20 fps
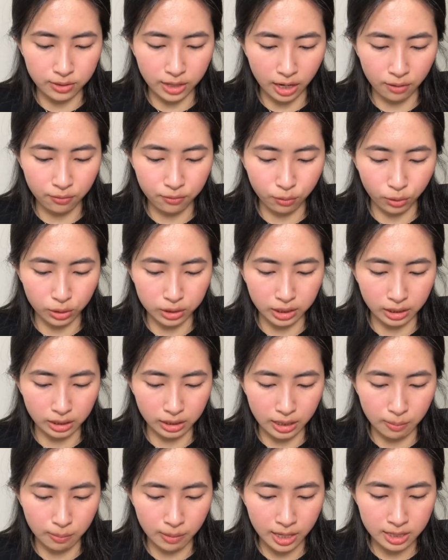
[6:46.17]
Therefore, the
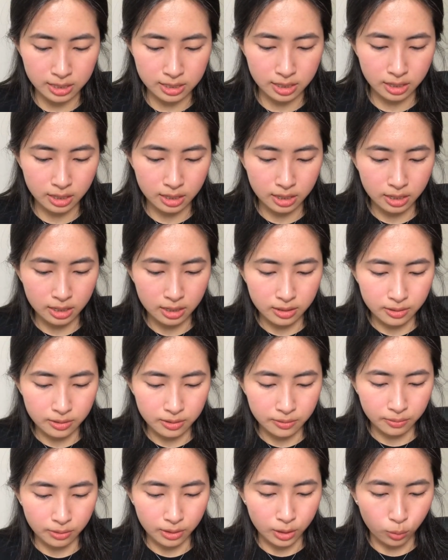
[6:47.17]
limit
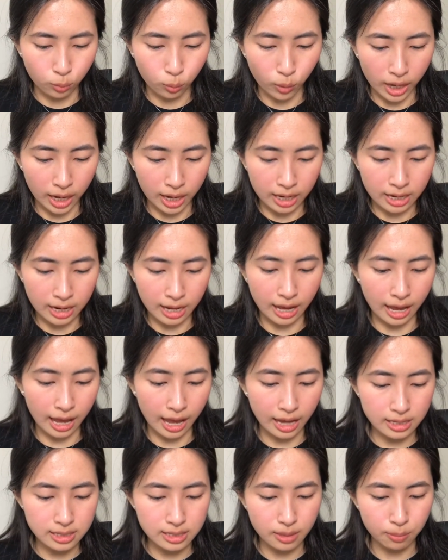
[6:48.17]
when
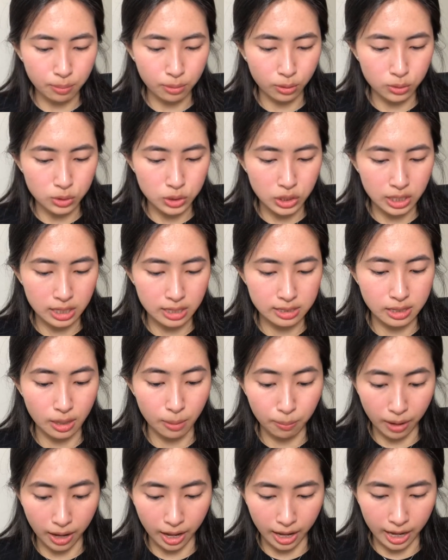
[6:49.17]
x approaches
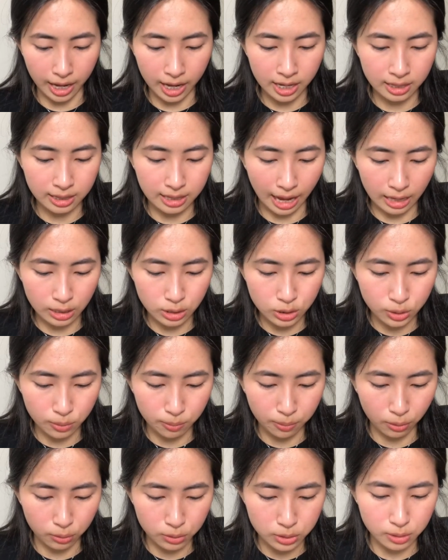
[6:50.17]
pi, that's
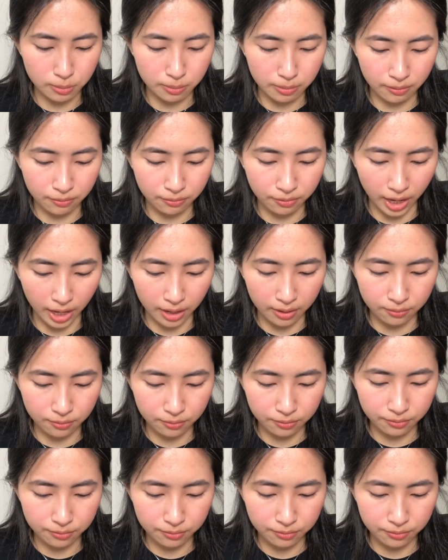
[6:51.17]
supposed to be 5.